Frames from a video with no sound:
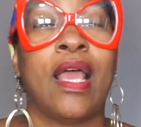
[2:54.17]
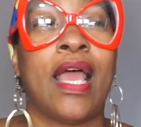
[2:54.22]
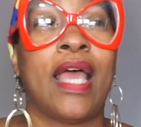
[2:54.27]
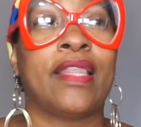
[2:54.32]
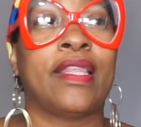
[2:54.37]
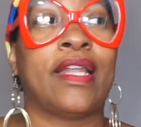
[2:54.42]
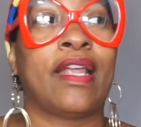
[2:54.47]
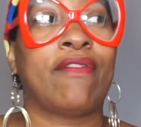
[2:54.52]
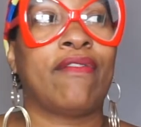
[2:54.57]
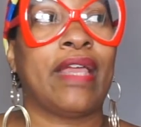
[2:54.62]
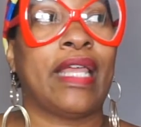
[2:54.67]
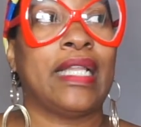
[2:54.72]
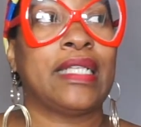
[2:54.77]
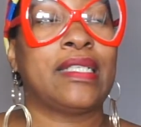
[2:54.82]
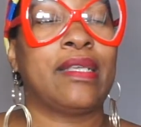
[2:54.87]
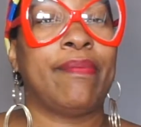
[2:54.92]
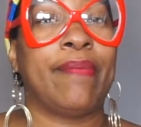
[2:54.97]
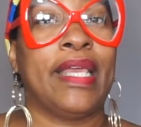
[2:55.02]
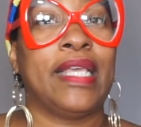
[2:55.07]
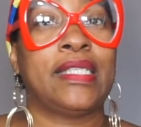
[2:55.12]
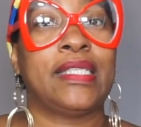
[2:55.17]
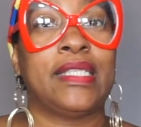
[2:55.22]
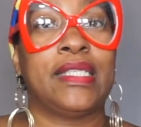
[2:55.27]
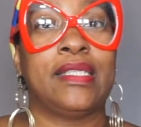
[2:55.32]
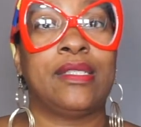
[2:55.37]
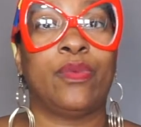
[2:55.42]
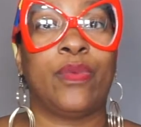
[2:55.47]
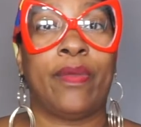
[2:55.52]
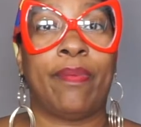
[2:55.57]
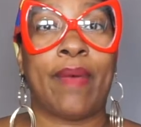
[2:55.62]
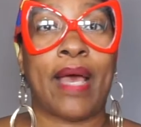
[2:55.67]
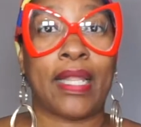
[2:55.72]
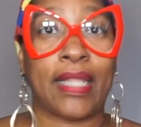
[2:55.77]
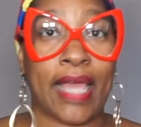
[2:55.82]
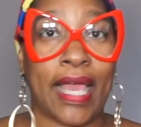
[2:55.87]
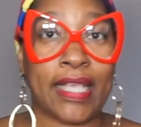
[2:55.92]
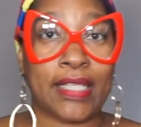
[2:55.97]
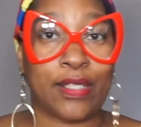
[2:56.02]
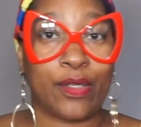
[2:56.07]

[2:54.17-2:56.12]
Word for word: And then I ran into Macy's with my last